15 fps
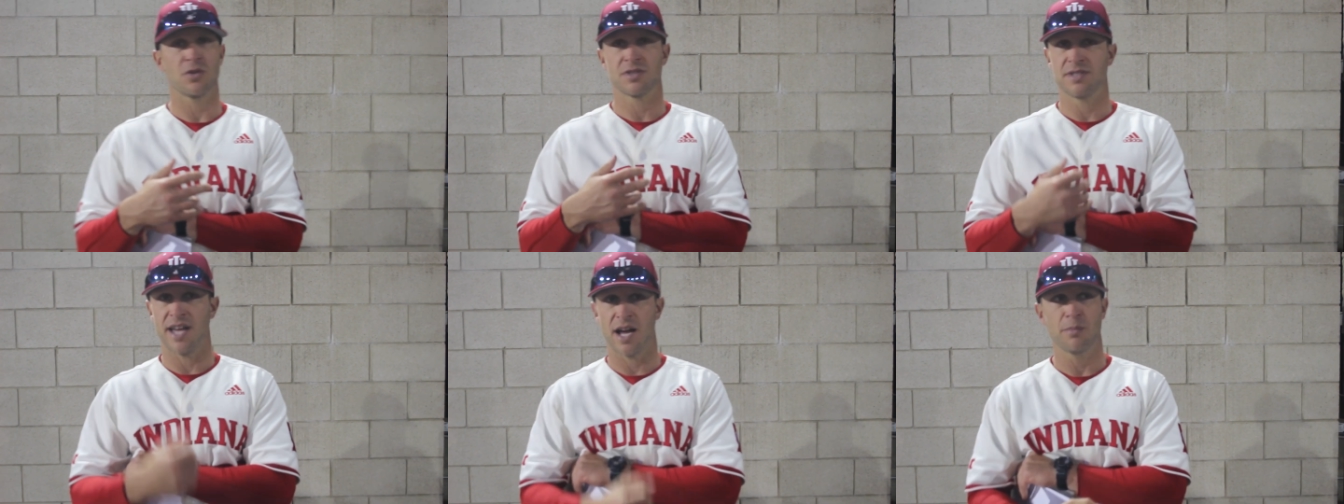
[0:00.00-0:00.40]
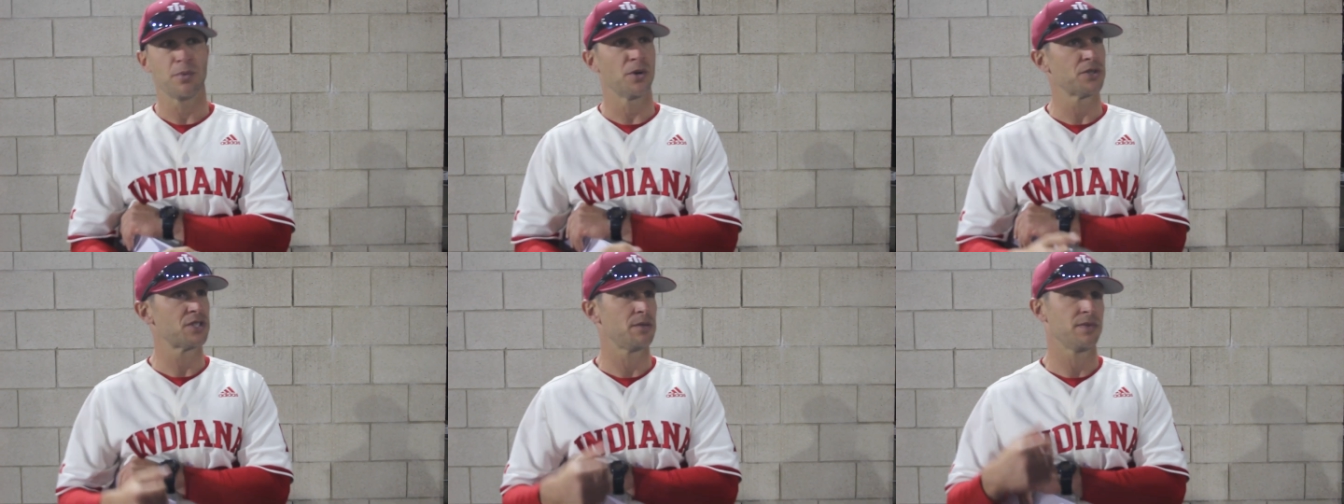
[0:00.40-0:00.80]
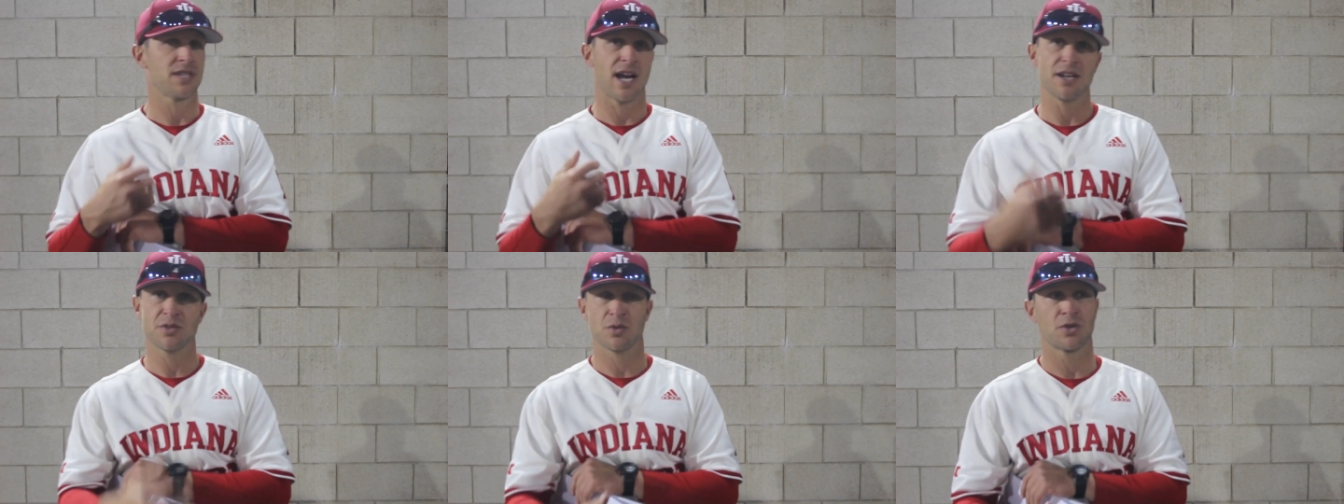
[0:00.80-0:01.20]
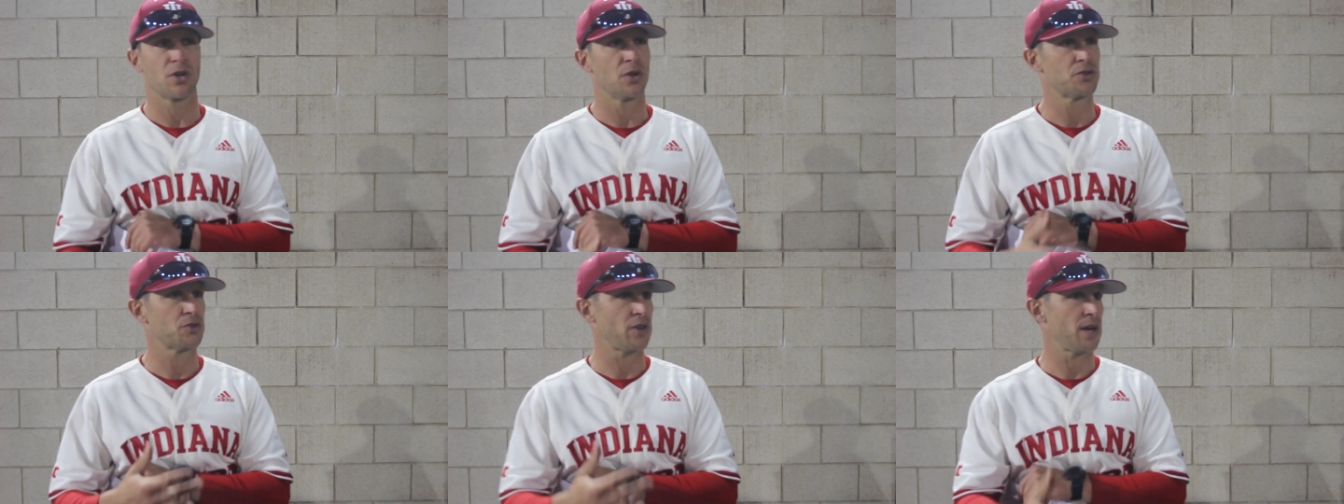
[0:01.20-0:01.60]
His dad pushed him. His high school
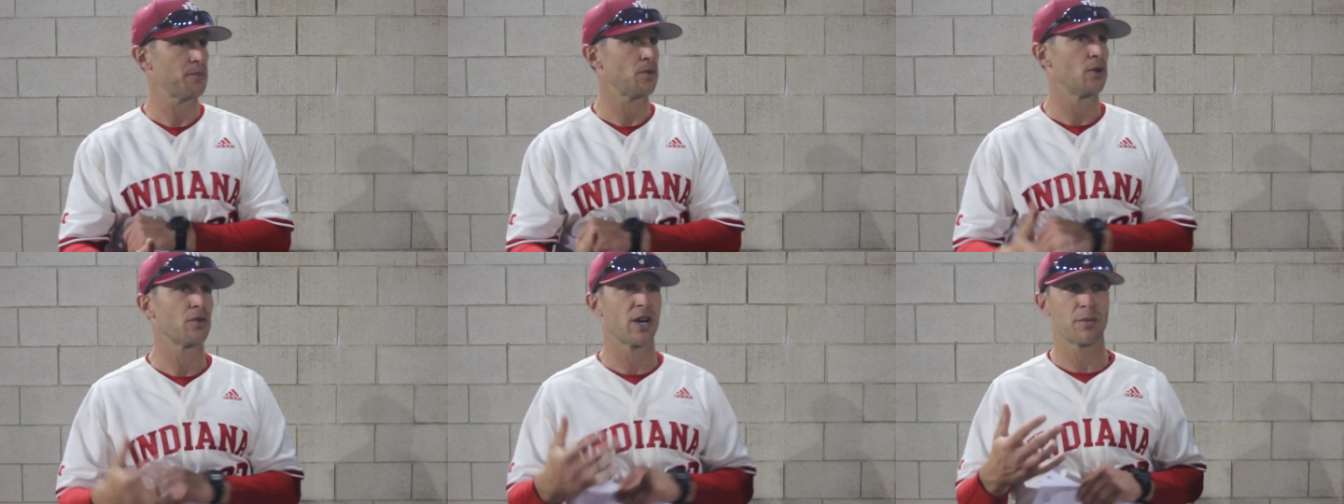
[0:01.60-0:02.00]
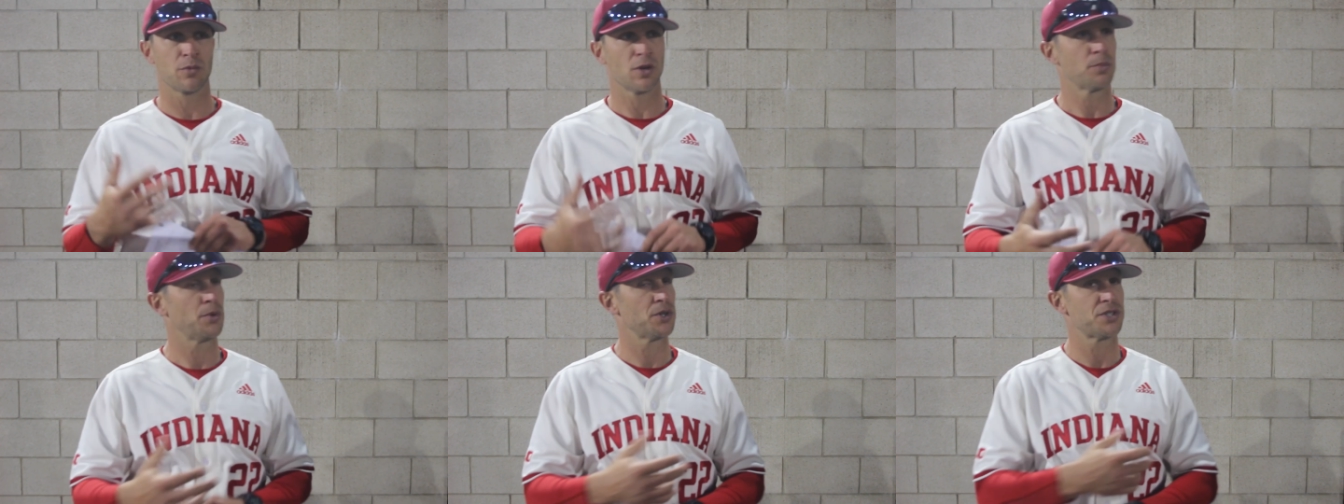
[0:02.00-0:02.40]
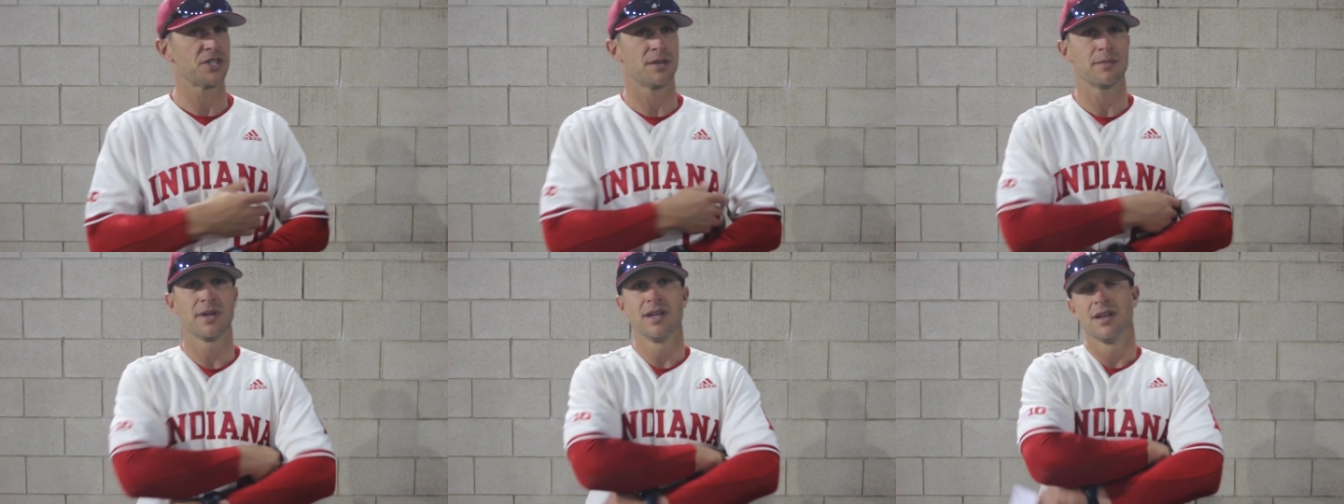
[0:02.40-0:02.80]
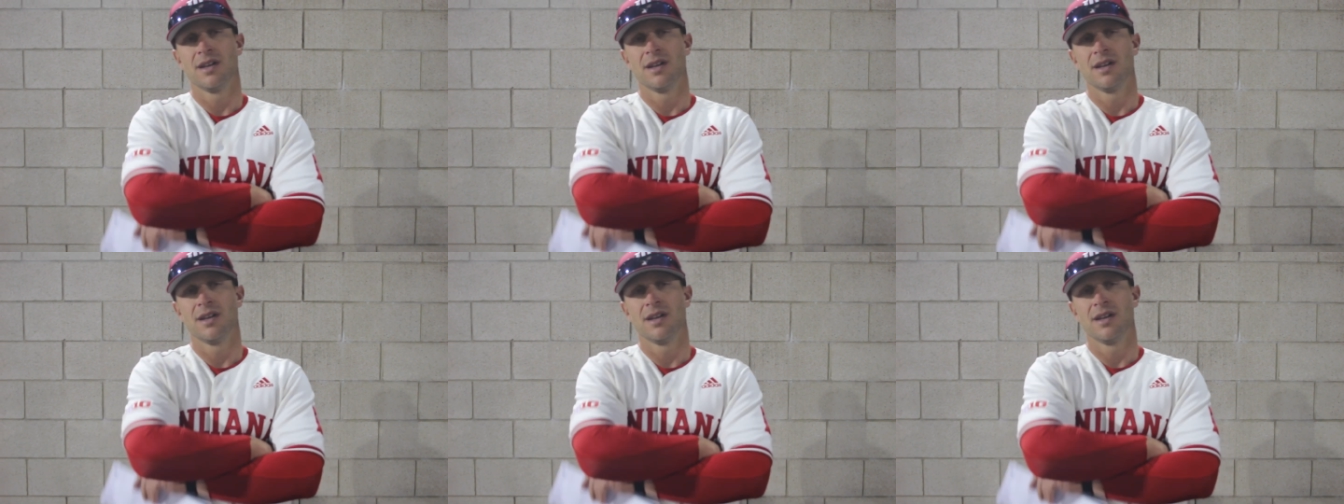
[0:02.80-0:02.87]
coach, great program, really pushed him.